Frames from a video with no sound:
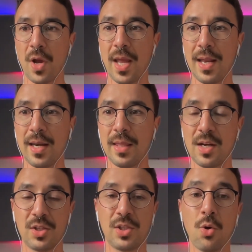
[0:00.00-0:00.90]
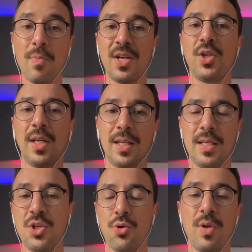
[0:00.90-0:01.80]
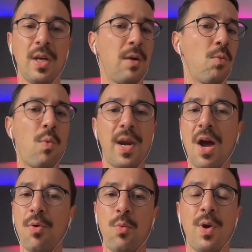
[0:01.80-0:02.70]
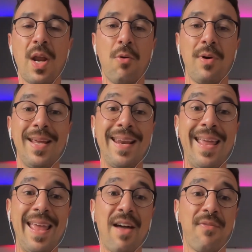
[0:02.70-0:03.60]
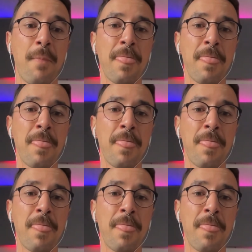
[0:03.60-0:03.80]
and there's so much I can teach you in 1 hour, 1 hour and a half.